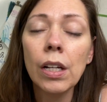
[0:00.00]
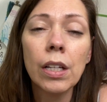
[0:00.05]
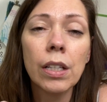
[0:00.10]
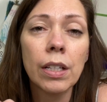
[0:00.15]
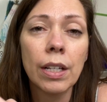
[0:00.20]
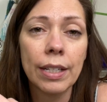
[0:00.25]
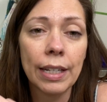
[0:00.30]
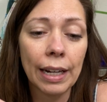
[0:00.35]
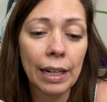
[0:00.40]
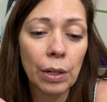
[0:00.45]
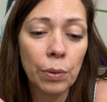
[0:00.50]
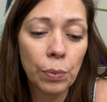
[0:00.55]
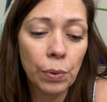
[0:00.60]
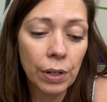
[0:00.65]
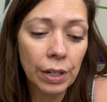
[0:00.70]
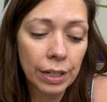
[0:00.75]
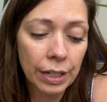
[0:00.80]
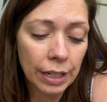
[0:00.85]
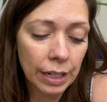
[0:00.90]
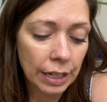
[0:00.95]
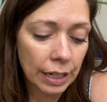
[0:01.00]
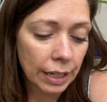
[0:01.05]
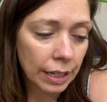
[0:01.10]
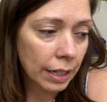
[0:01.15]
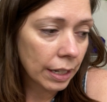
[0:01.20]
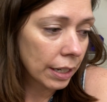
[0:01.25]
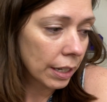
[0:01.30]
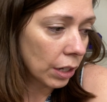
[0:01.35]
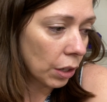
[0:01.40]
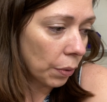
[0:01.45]
The second one
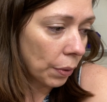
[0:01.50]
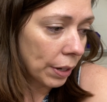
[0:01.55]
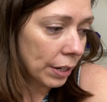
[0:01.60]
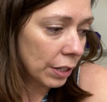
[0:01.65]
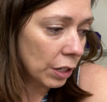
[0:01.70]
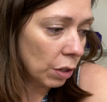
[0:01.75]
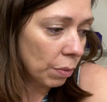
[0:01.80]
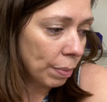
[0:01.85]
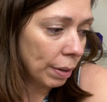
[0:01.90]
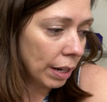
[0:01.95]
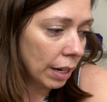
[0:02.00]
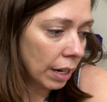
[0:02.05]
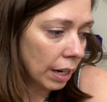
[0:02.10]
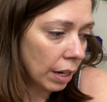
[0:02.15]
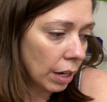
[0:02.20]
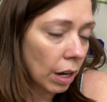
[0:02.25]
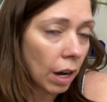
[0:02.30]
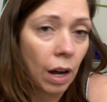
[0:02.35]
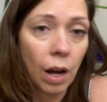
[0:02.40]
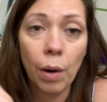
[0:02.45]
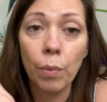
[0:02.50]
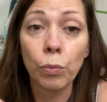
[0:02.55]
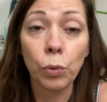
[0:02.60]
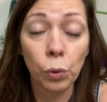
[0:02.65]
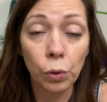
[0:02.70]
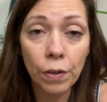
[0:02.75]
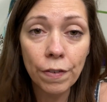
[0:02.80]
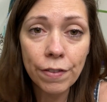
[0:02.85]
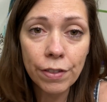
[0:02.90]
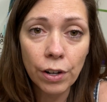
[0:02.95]
is going to be
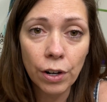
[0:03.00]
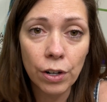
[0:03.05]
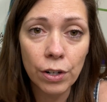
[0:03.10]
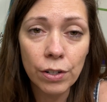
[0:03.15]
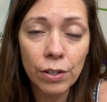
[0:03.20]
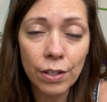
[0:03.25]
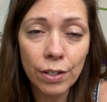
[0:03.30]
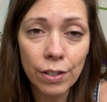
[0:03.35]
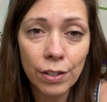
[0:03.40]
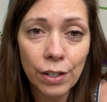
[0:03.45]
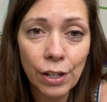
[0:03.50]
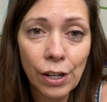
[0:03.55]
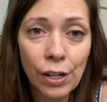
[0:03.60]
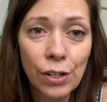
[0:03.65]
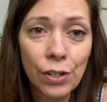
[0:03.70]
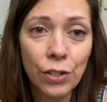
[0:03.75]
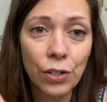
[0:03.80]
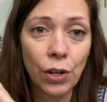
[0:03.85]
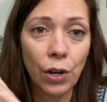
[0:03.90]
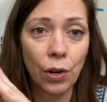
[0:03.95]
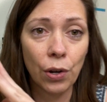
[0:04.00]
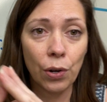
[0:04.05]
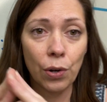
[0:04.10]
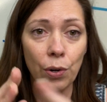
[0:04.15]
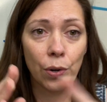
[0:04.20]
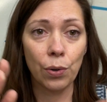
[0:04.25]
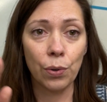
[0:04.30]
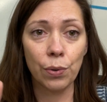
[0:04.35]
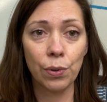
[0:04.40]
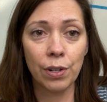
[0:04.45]
rule of thirds.
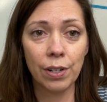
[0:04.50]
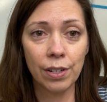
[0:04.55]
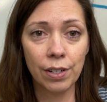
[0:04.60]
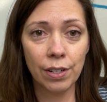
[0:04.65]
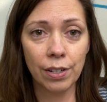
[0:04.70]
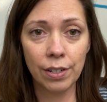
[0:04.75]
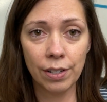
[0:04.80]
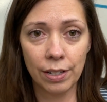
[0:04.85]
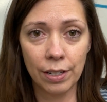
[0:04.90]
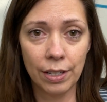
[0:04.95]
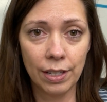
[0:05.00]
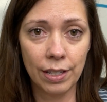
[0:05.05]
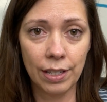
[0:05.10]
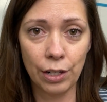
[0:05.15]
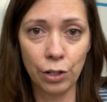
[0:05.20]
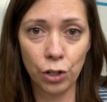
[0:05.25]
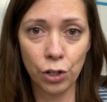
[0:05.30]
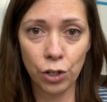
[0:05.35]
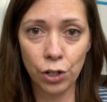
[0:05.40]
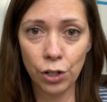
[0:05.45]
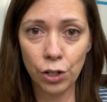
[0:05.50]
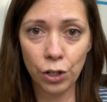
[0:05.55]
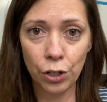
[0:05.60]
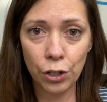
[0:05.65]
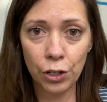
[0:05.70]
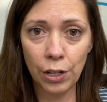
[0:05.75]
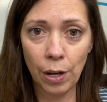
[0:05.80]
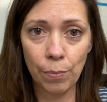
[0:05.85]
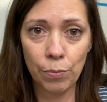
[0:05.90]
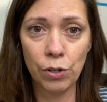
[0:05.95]
So center your
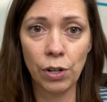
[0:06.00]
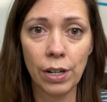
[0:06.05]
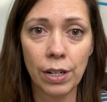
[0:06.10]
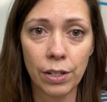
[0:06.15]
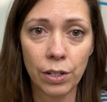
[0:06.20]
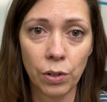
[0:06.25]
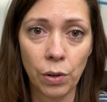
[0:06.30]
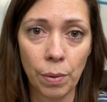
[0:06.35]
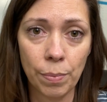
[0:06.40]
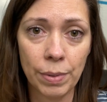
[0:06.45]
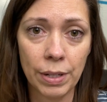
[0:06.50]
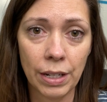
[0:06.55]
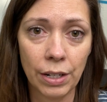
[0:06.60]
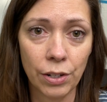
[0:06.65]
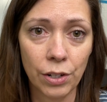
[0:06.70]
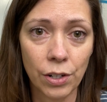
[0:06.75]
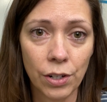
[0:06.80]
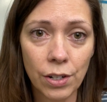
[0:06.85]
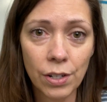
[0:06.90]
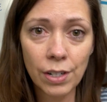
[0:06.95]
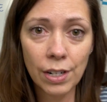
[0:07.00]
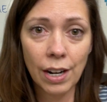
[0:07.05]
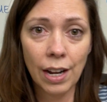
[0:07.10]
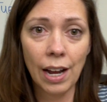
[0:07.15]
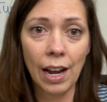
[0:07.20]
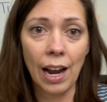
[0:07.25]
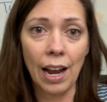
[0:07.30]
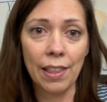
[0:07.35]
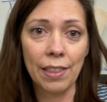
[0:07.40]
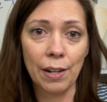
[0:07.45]
subject, so I'm center,
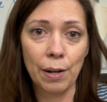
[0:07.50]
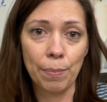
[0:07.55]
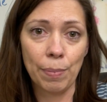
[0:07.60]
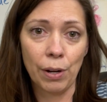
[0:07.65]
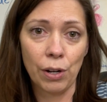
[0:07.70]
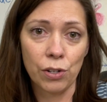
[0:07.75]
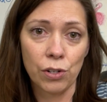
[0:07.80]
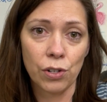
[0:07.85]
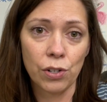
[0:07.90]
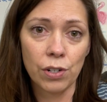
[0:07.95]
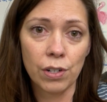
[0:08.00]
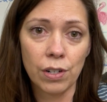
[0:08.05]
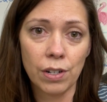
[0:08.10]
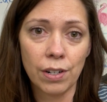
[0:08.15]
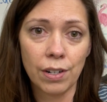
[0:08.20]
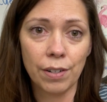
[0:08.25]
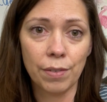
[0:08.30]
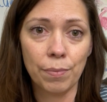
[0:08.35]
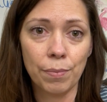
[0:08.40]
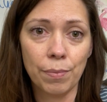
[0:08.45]
and then a picture